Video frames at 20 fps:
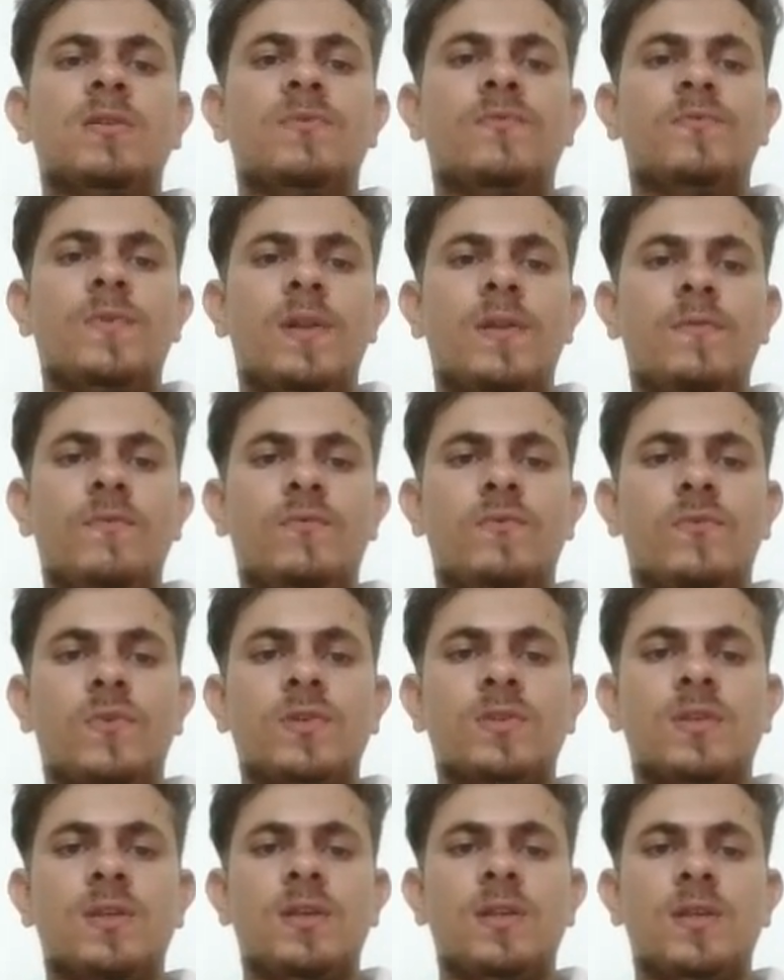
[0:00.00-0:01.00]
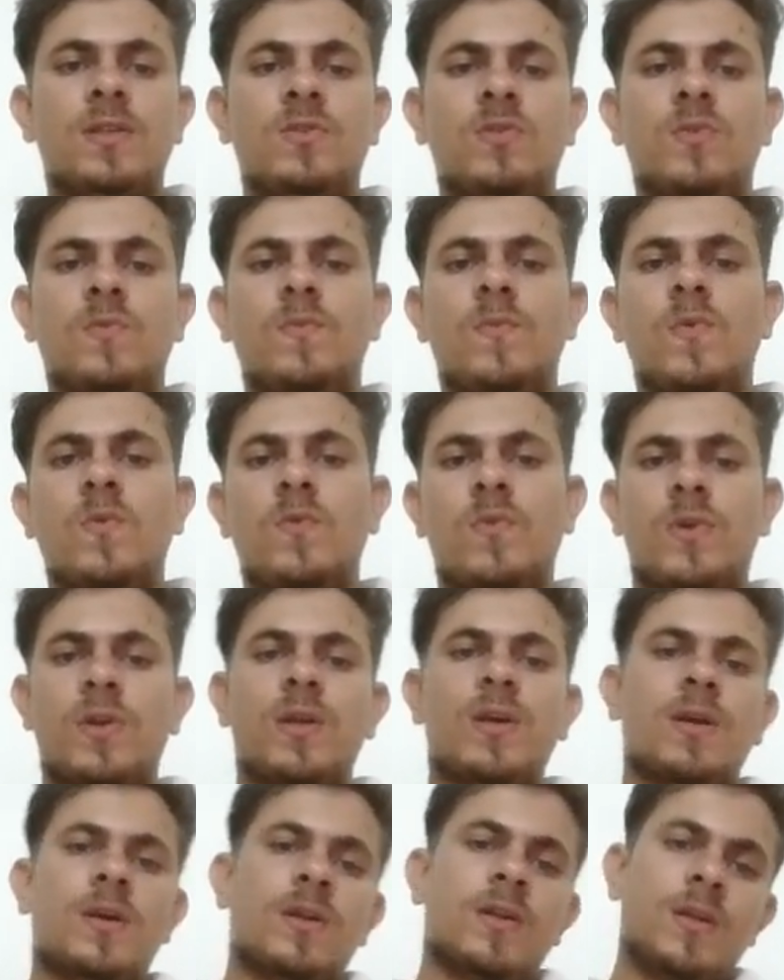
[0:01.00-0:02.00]
The film was released on
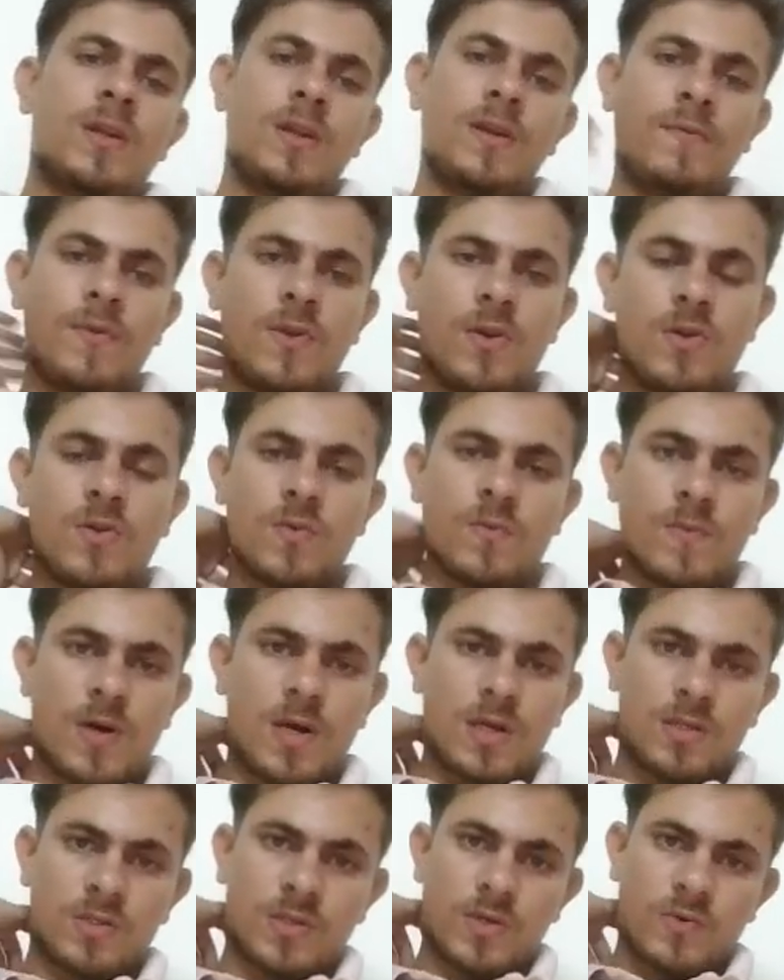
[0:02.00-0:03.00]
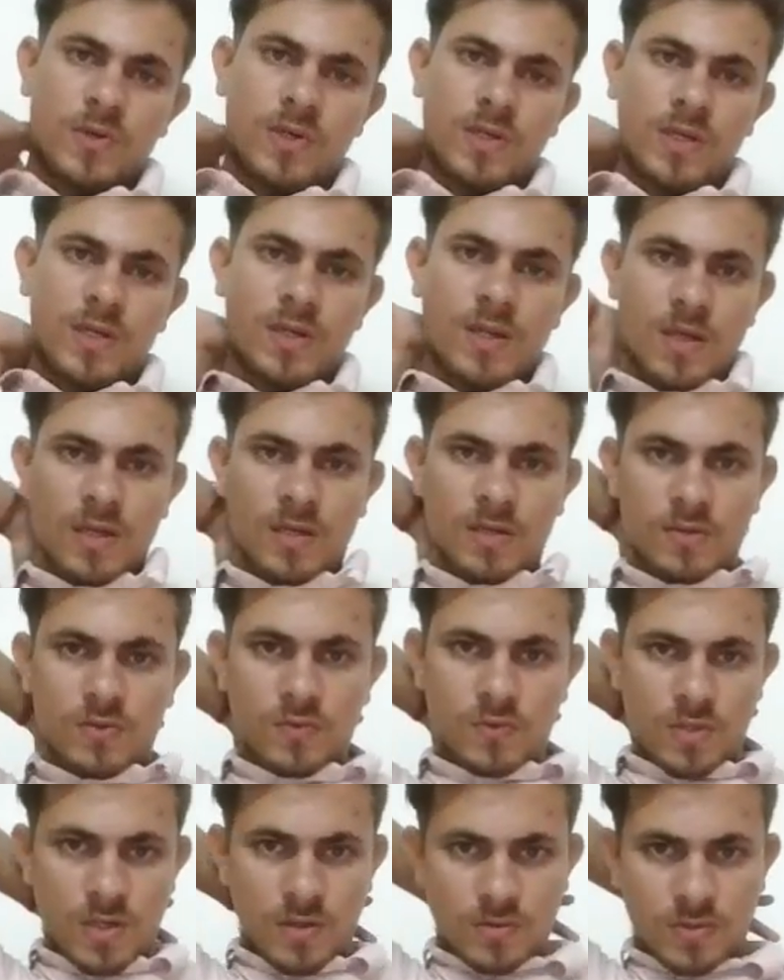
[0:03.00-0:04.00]
Blu-ray and DVD on March 29,
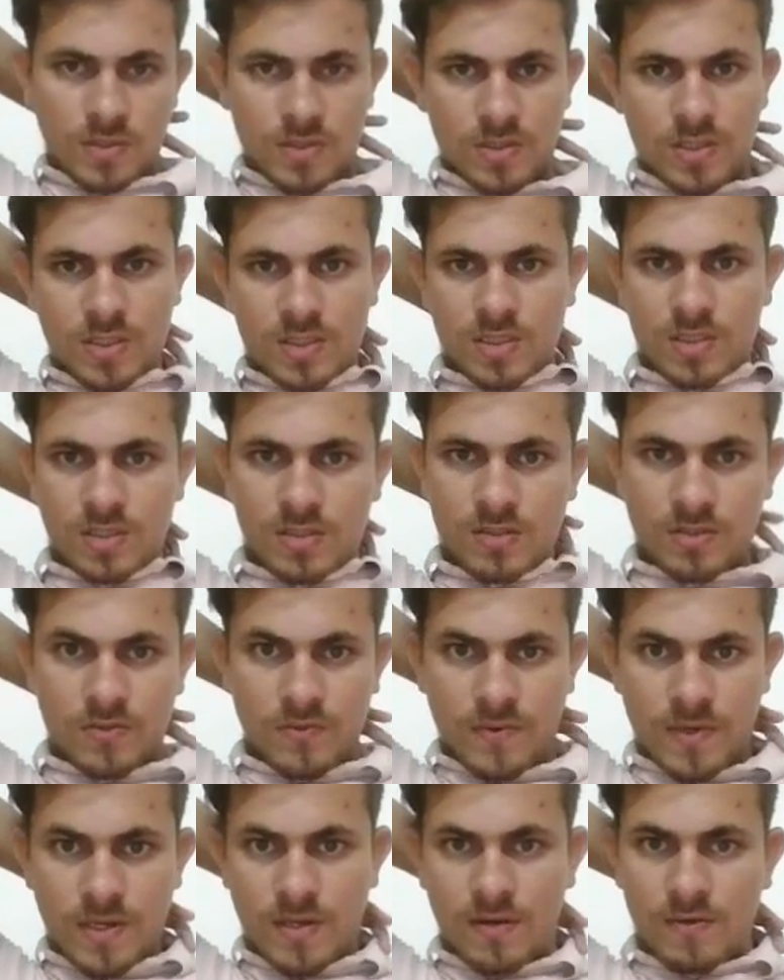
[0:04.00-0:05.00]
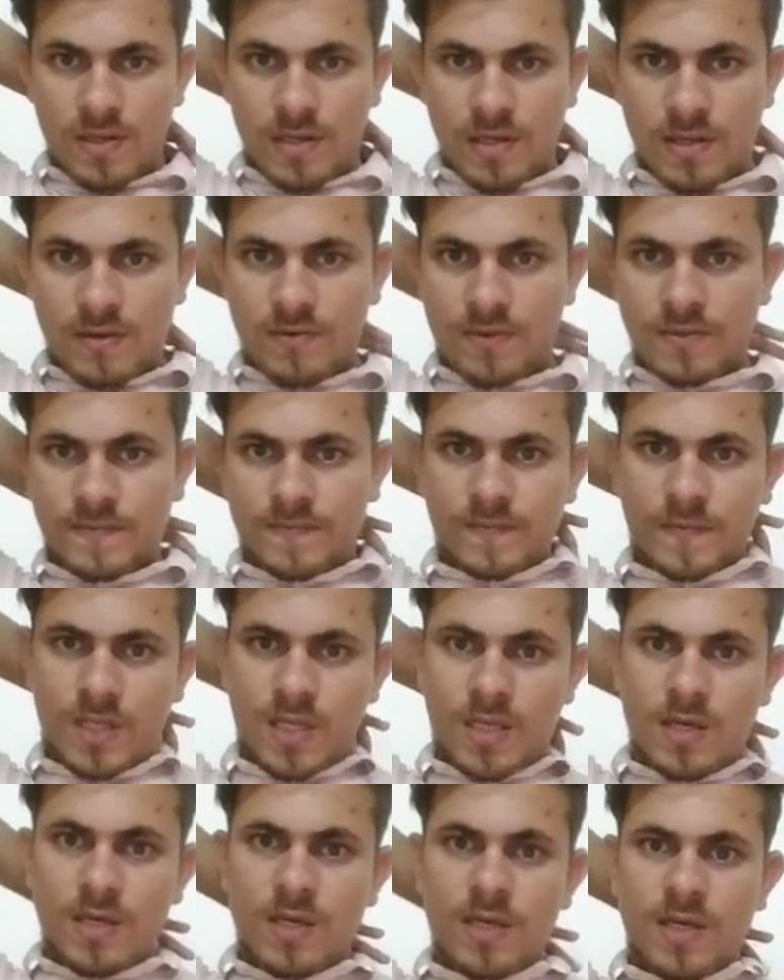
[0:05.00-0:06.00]
2016, 2011.
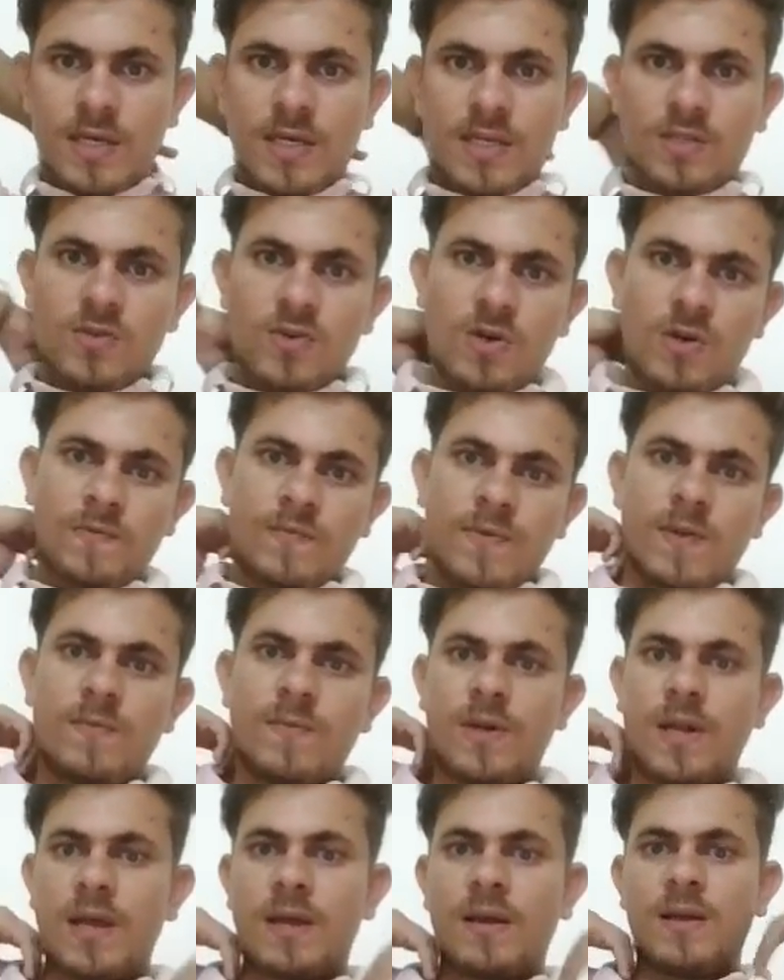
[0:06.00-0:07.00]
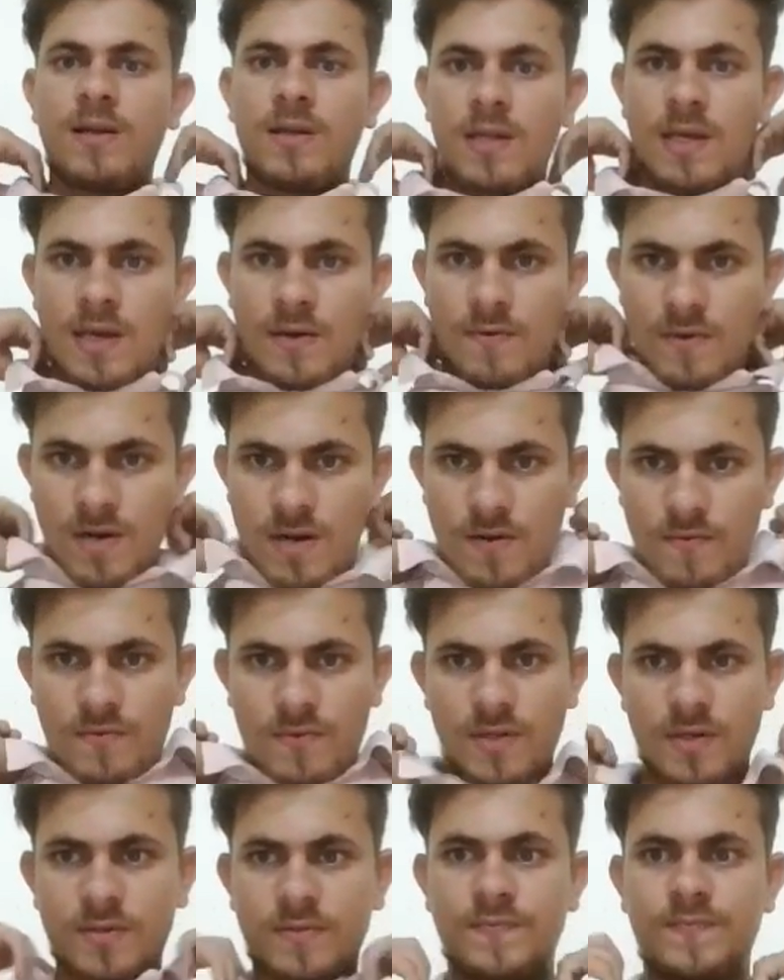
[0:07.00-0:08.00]
A short film, Tangled Ever
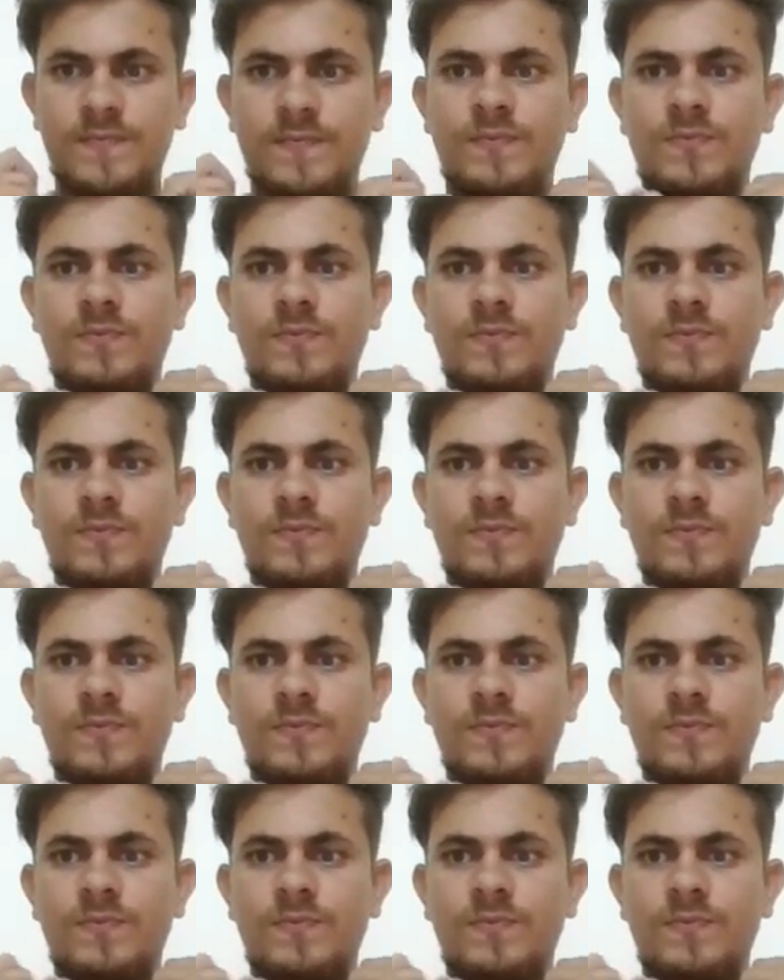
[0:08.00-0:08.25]
After,